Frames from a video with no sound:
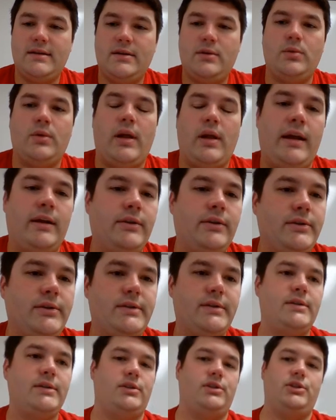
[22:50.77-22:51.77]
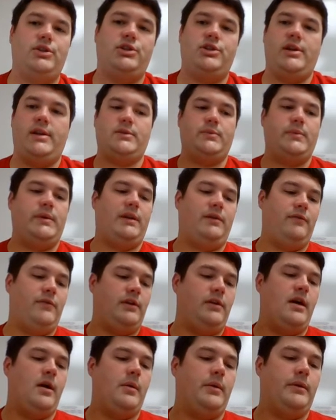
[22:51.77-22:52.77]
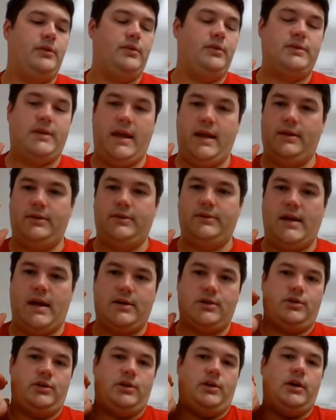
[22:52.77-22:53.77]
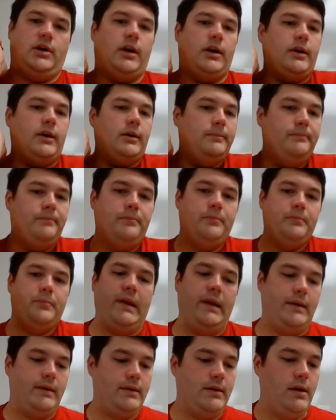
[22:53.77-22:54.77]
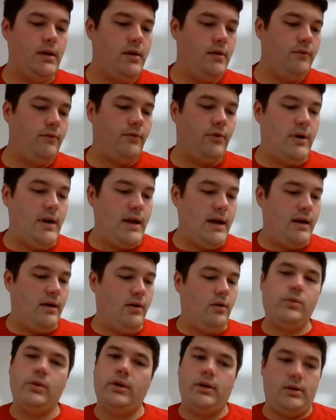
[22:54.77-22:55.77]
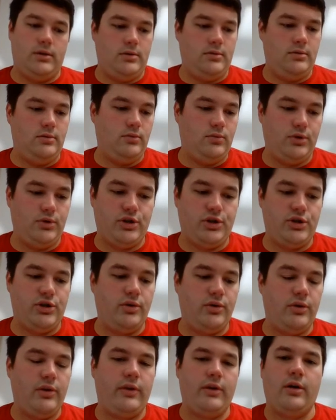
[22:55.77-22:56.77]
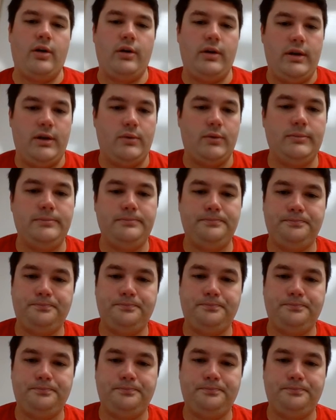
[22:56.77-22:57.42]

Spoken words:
equal angles, there's a good chance we can figure out what those angles actually are. But for now, we'll just know that they're all equal.